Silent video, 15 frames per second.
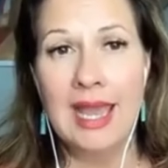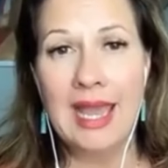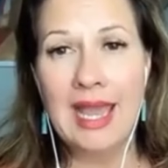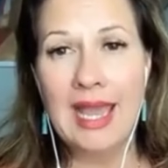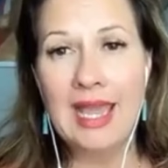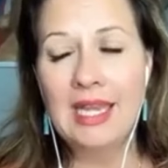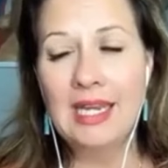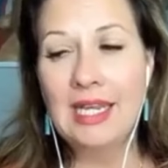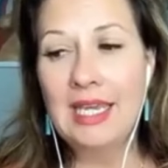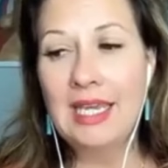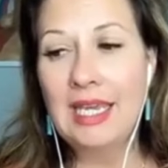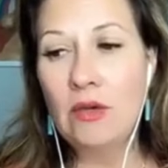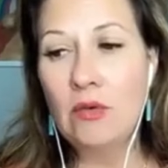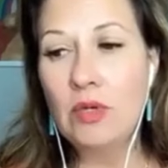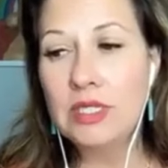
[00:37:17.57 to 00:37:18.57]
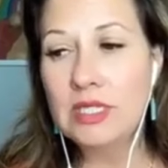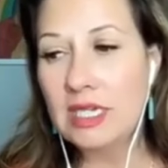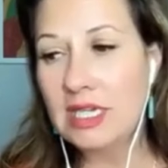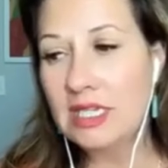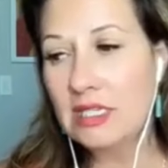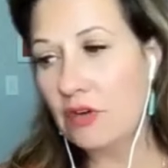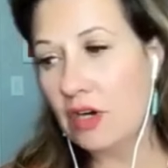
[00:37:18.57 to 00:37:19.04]
And
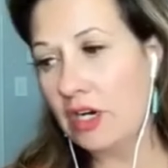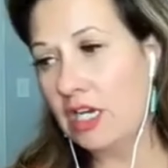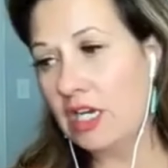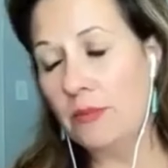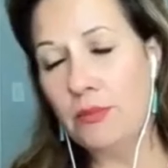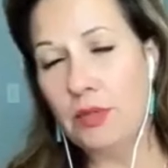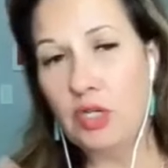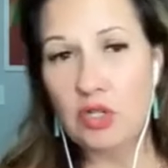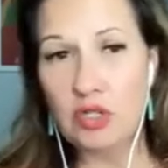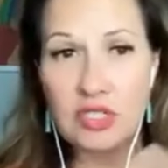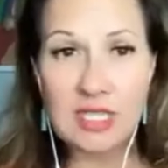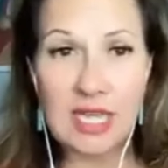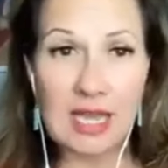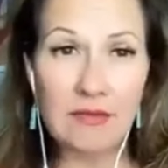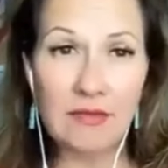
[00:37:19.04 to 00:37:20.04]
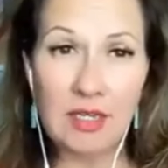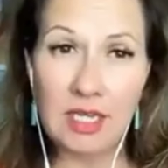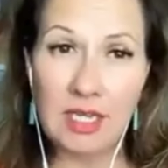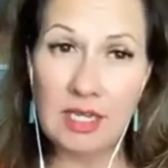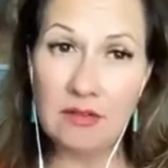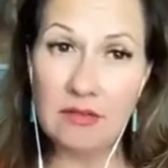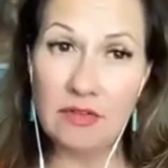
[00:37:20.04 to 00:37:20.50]
he's very computer
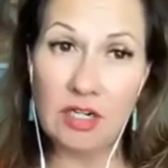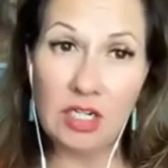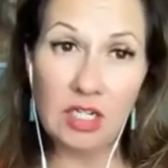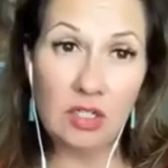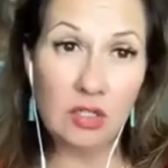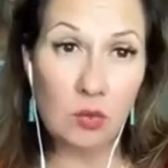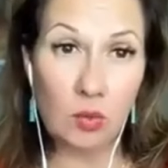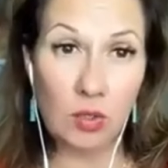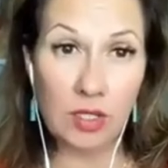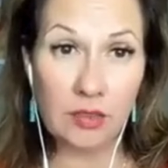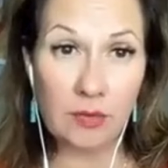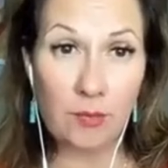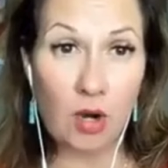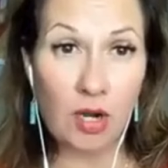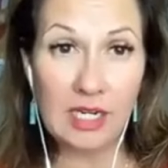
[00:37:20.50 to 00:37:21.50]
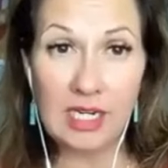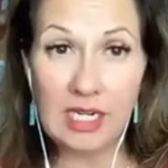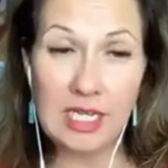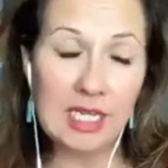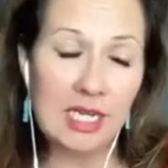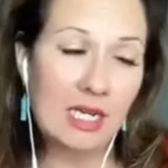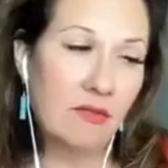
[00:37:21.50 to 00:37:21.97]
savvy and very good with
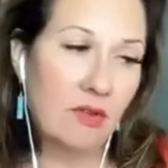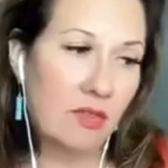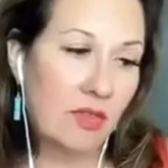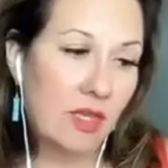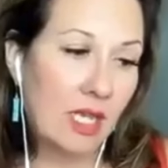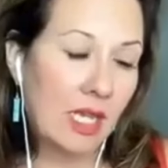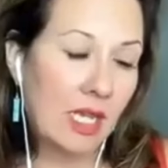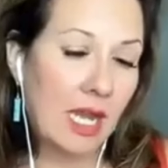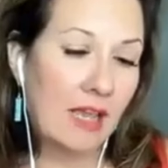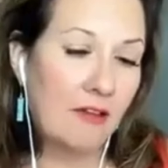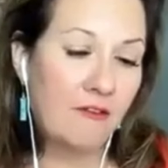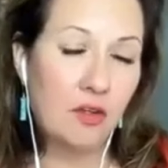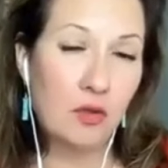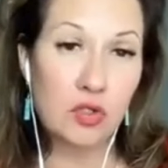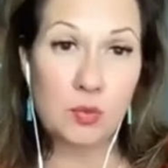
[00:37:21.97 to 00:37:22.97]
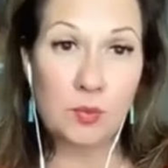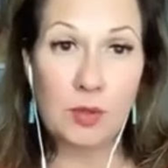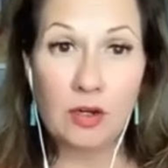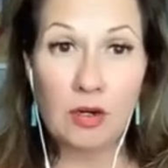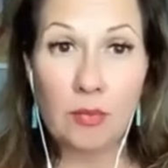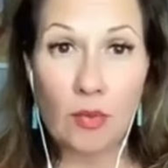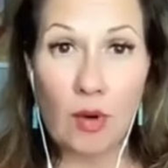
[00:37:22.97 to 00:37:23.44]
marketing and everything. And I feel
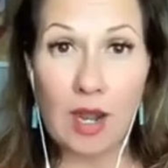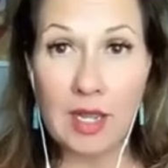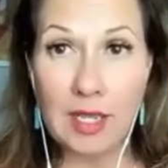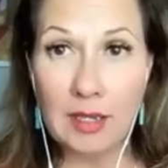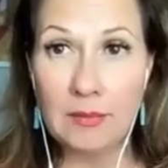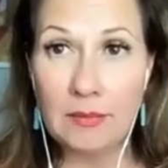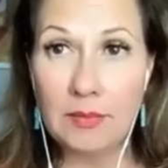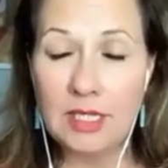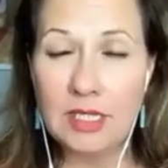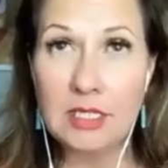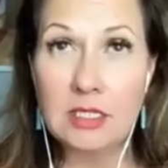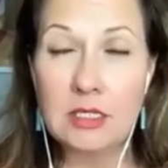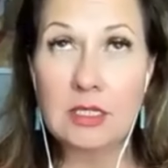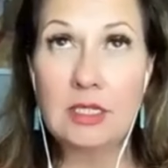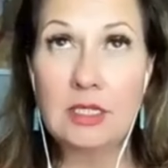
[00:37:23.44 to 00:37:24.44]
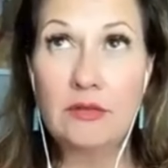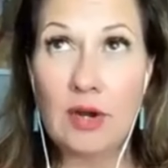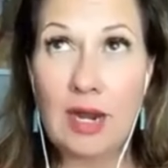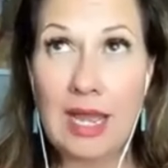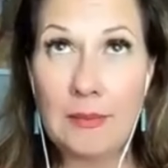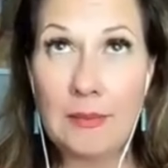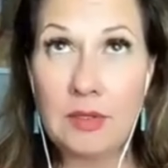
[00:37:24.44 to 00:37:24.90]
spirit brought him because Live Your
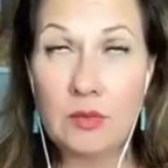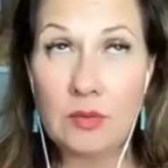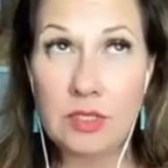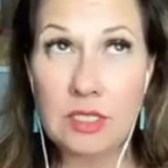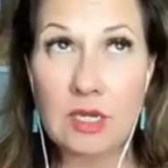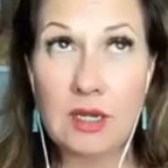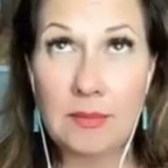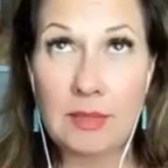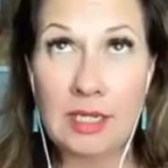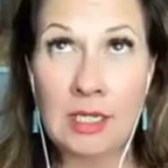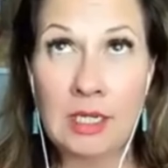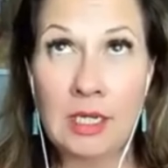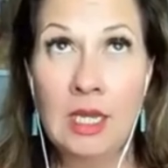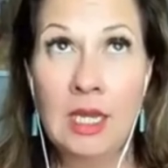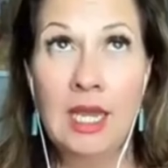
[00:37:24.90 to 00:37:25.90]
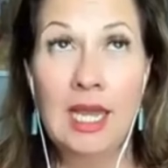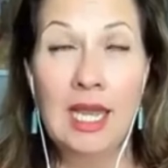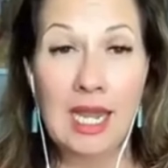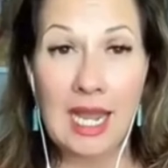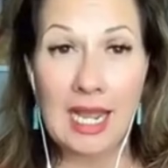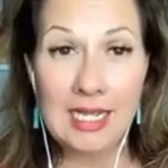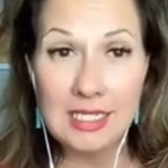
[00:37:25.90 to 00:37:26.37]
Happy was coming
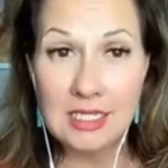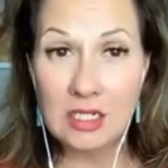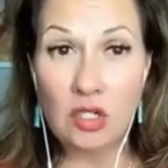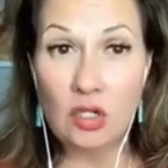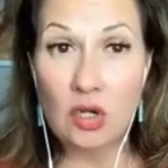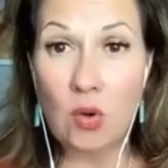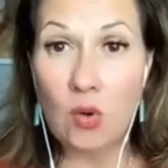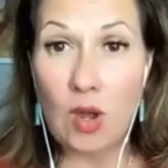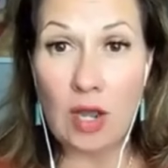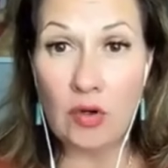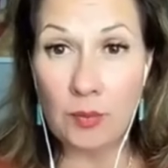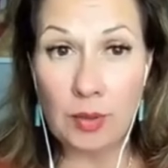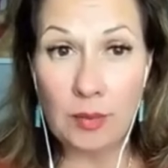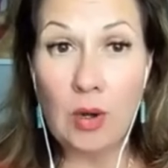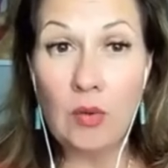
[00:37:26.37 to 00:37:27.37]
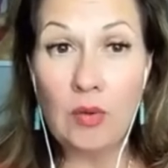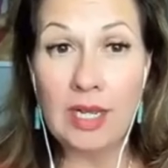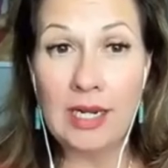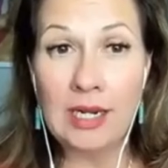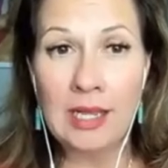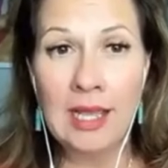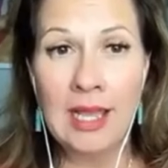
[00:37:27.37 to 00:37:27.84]
and I didn't know how to promote
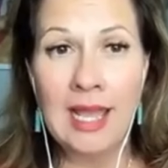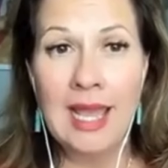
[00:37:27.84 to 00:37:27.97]
it.